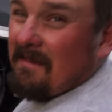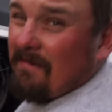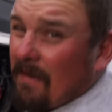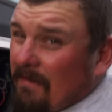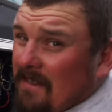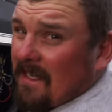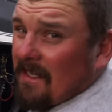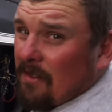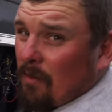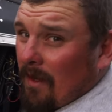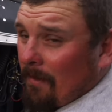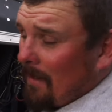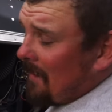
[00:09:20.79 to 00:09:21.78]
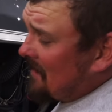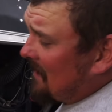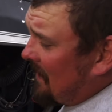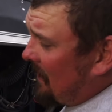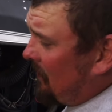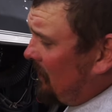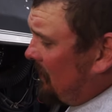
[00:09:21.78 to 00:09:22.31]
fifteen, twenty minutes
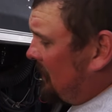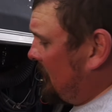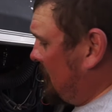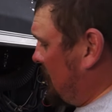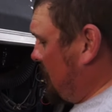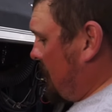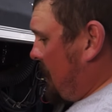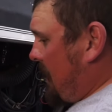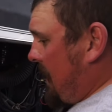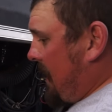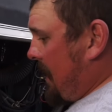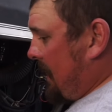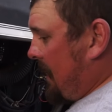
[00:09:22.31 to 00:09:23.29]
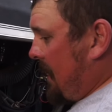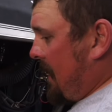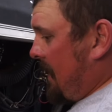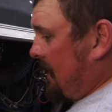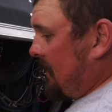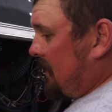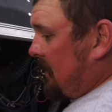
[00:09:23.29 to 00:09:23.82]
now. And
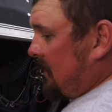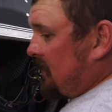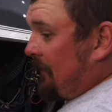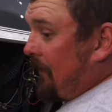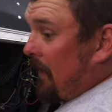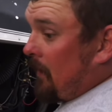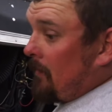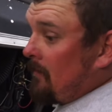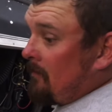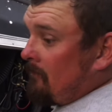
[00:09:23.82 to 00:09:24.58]
uh, so I figured,